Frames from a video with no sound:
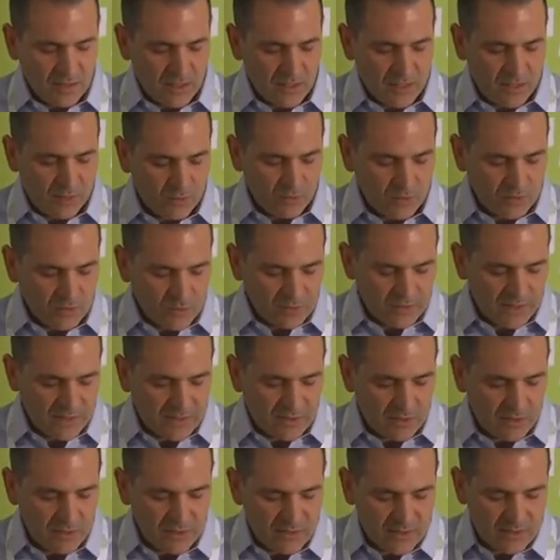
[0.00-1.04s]
Ehud
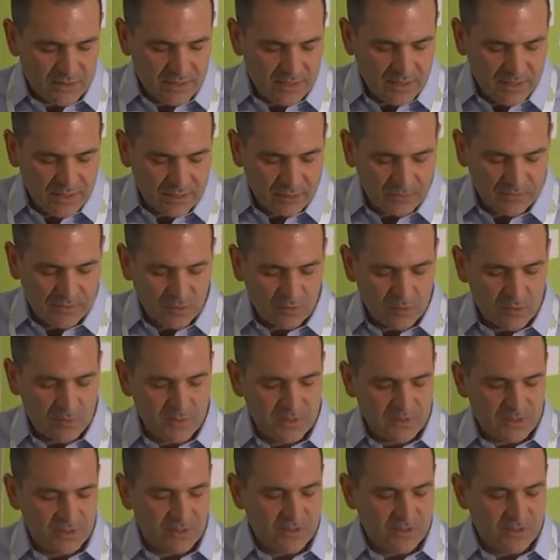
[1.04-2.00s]
Udisol is the head of the Corporate